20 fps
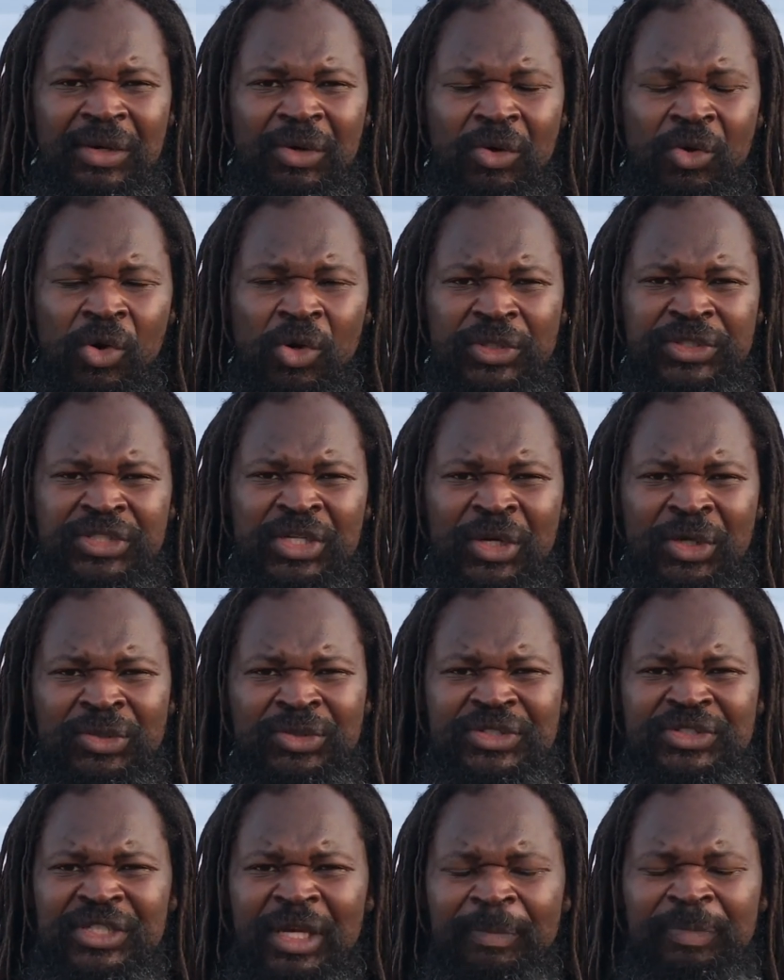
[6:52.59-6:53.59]
or turn
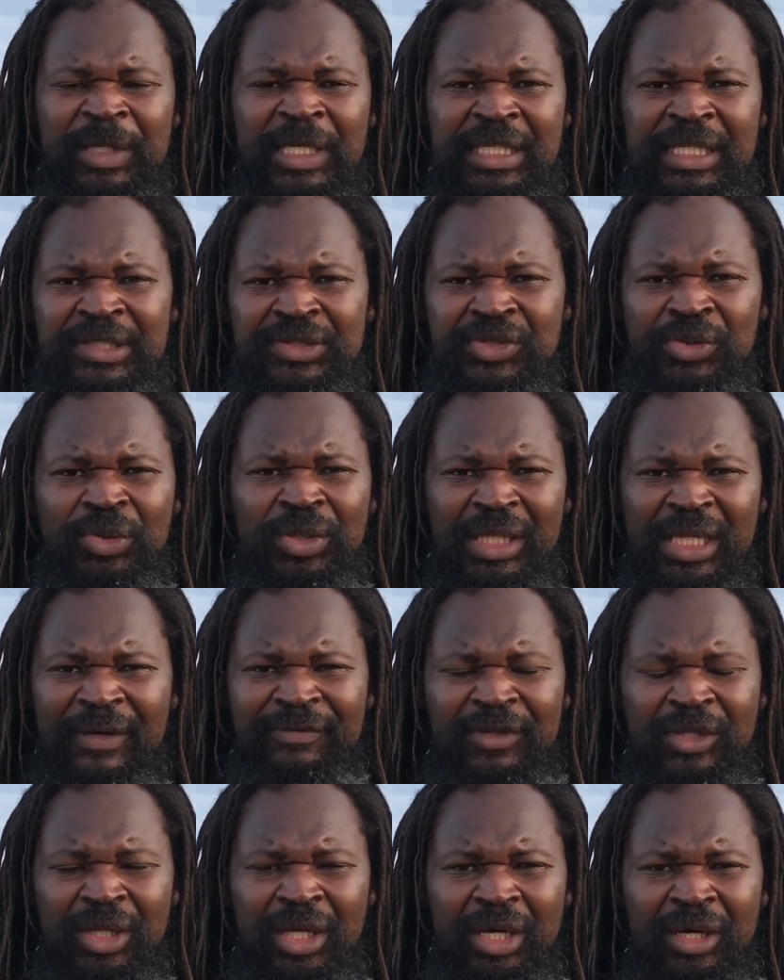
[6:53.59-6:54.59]
something into a
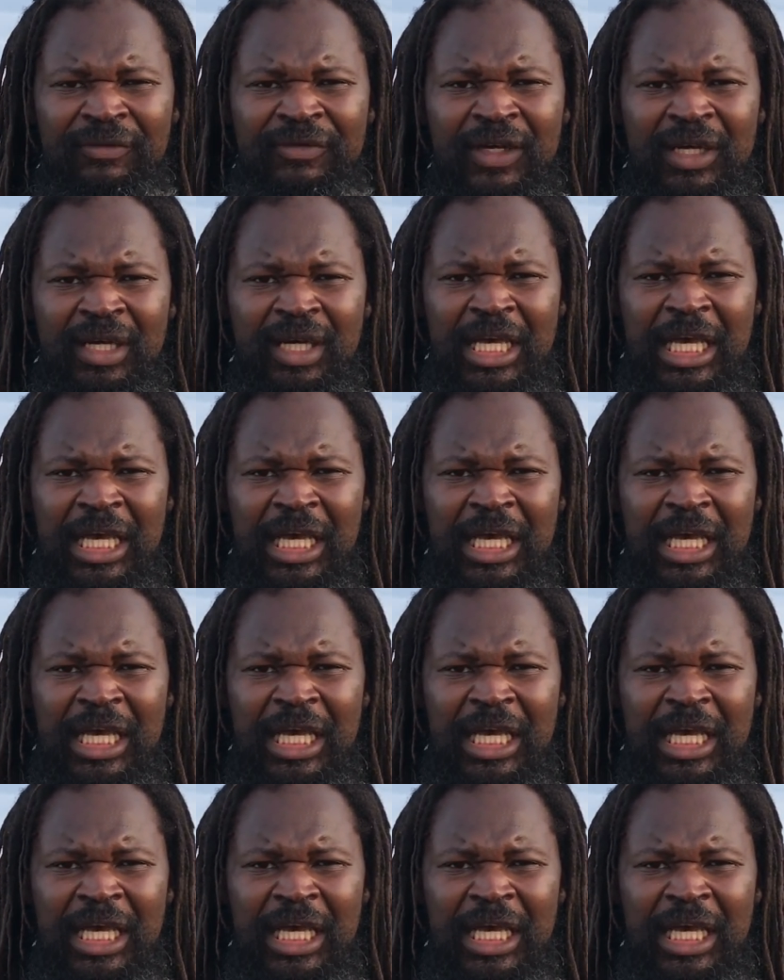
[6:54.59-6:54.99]
level of